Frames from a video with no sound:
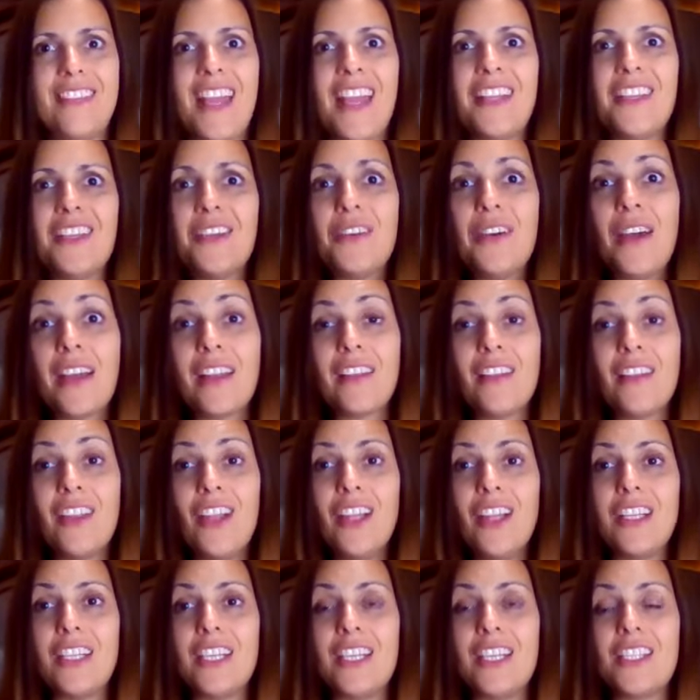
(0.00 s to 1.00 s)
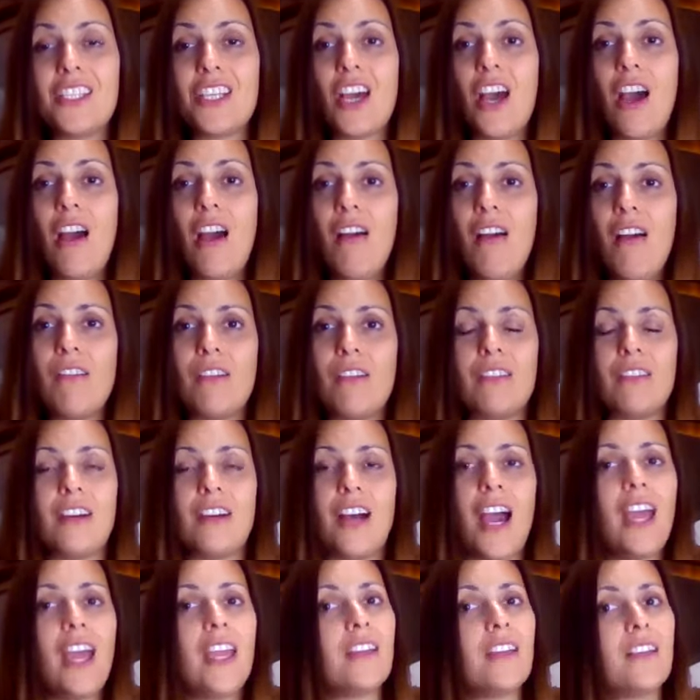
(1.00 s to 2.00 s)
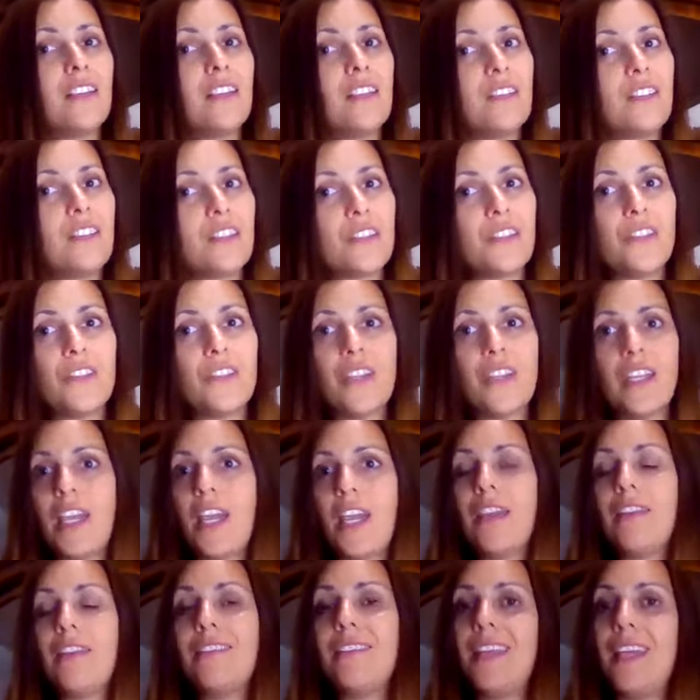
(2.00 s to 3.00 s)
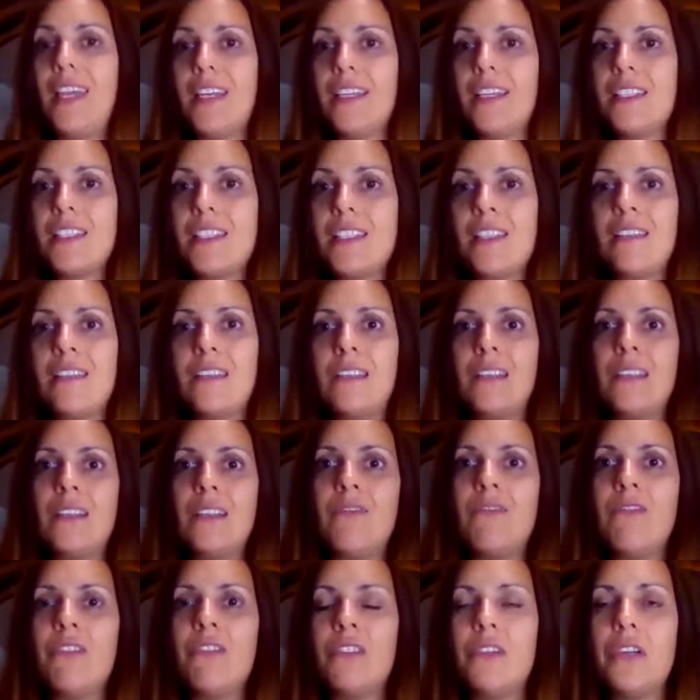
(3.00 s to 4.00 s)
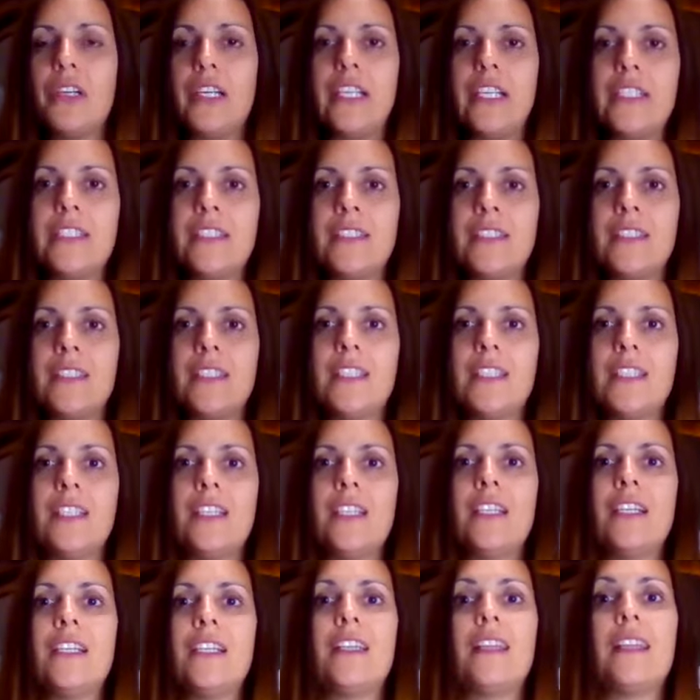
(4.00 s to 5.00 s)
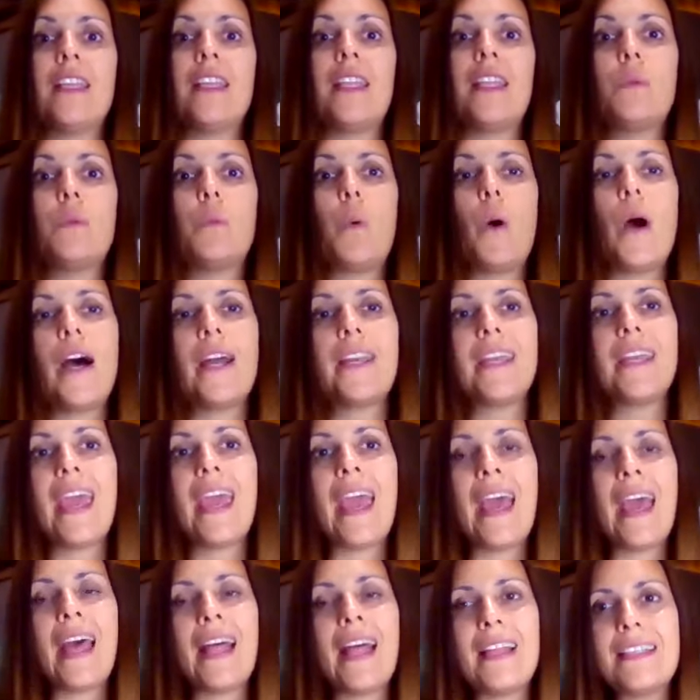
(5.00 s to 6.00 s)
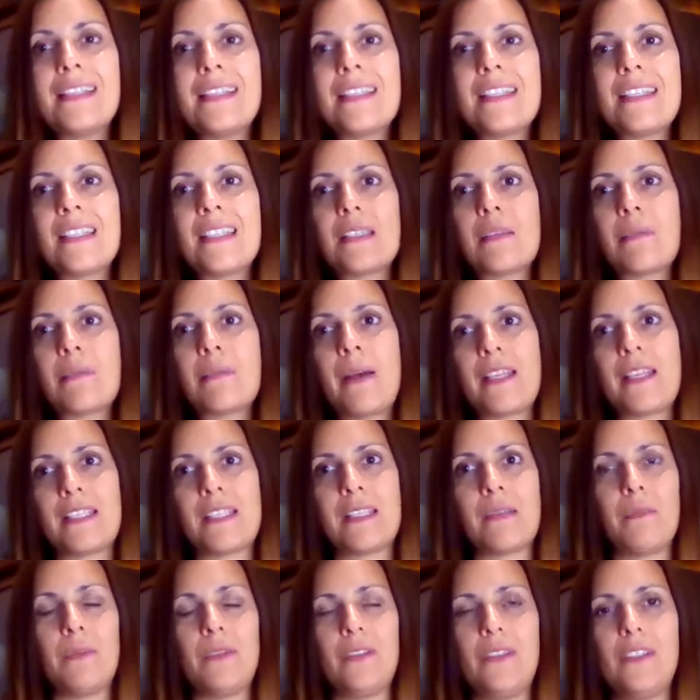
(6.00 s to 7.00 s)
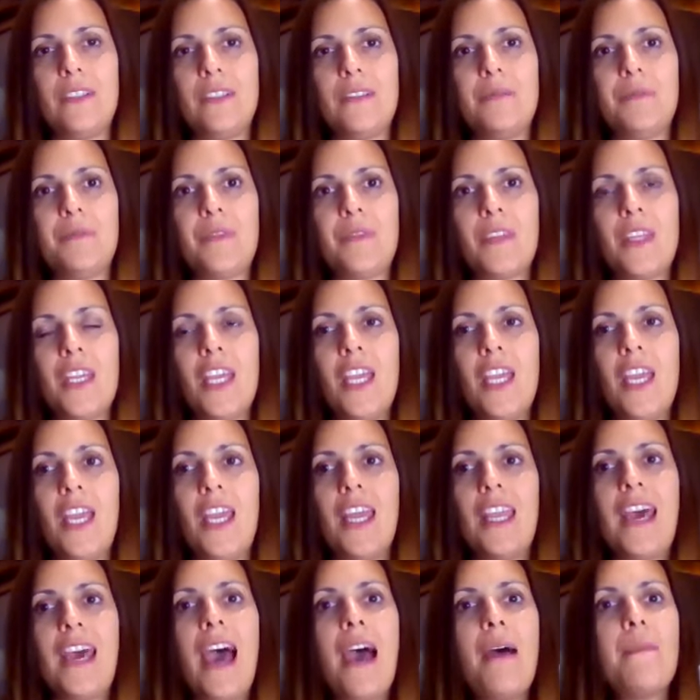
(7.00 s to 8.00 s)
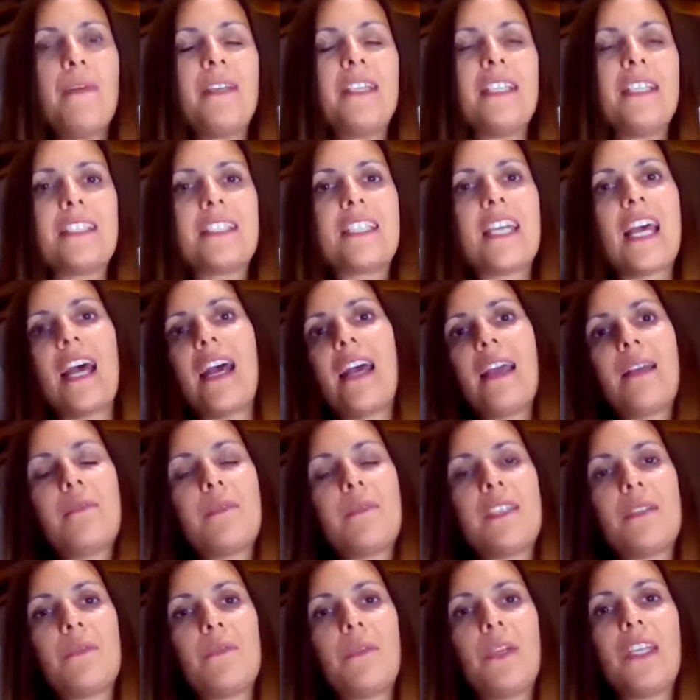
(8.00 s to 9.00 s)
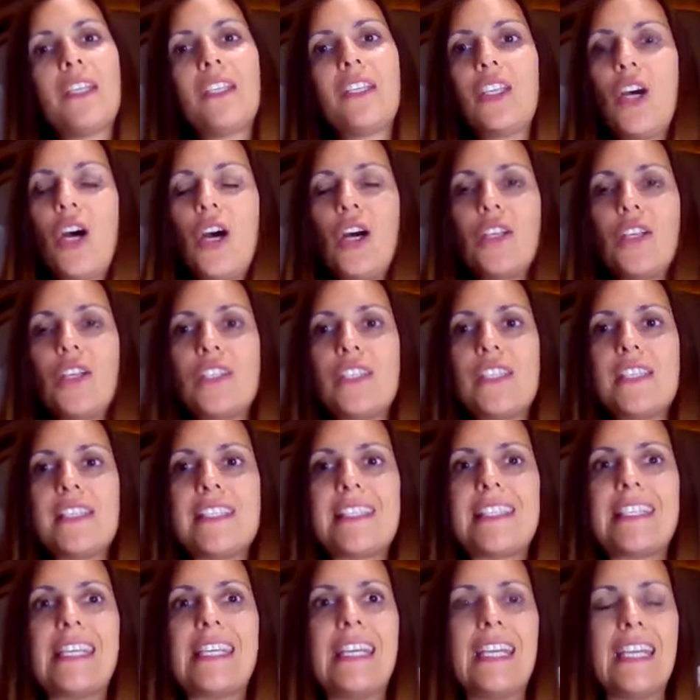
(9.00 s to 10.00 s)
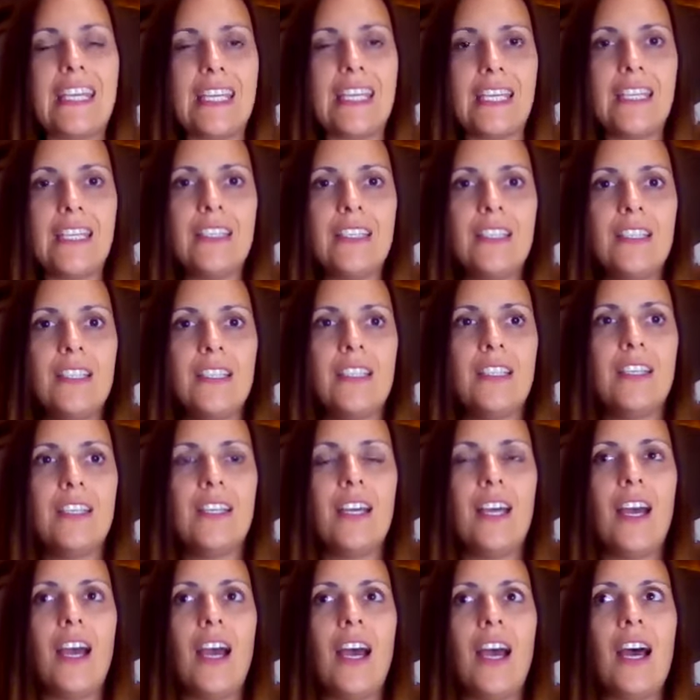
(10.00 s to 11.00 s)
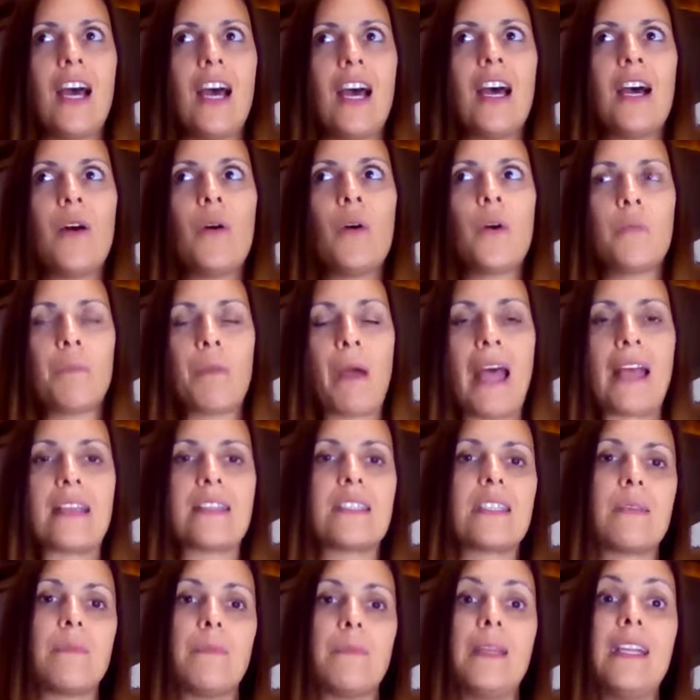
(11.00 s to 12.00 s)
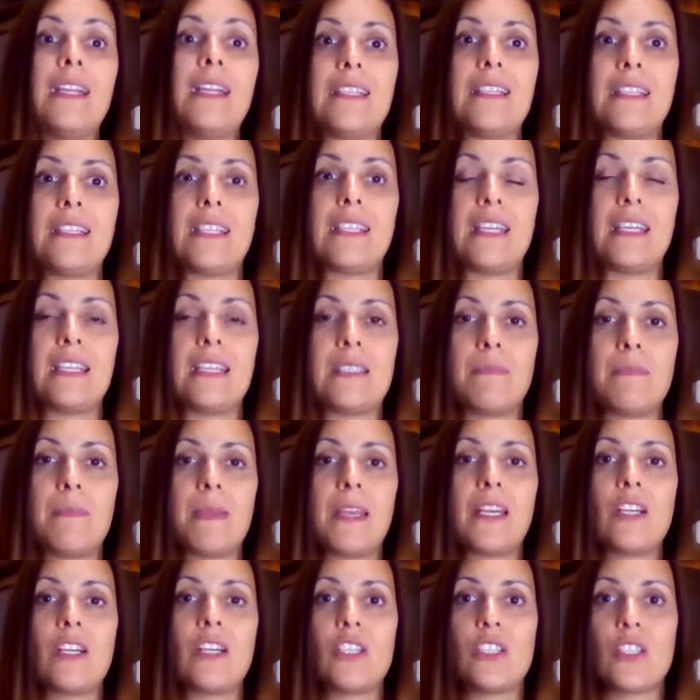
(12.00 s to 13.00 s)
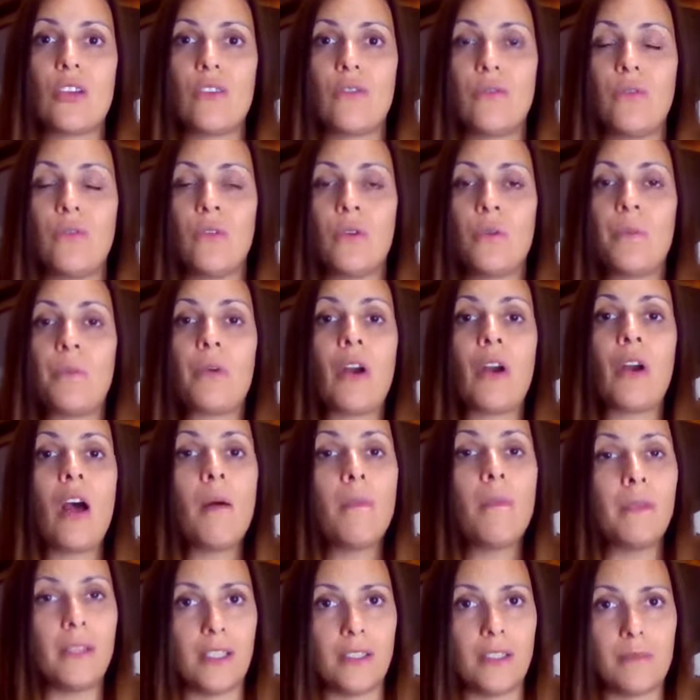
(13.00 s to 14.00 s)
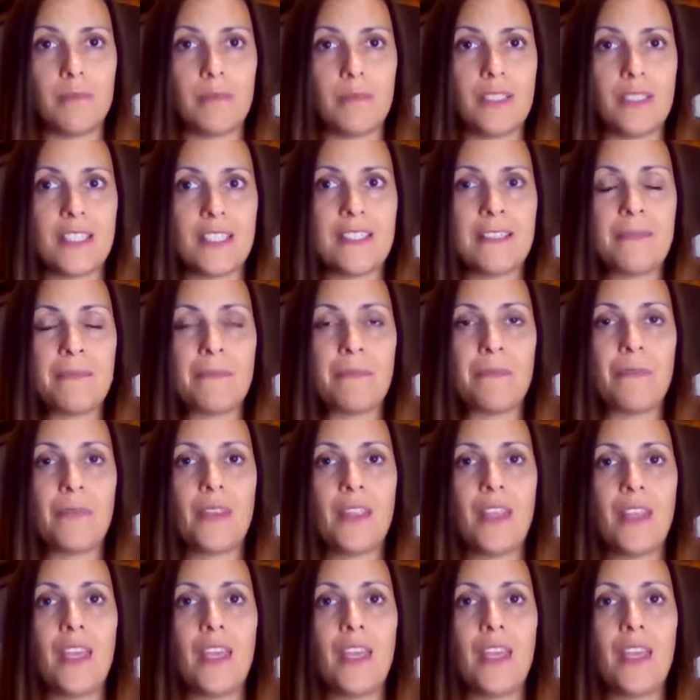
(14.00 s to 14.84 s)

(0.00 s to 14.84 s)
then you acknowledge, oh, I could create this in the world, then what else is possible? And how many times we don't see our possibilities because of our problems?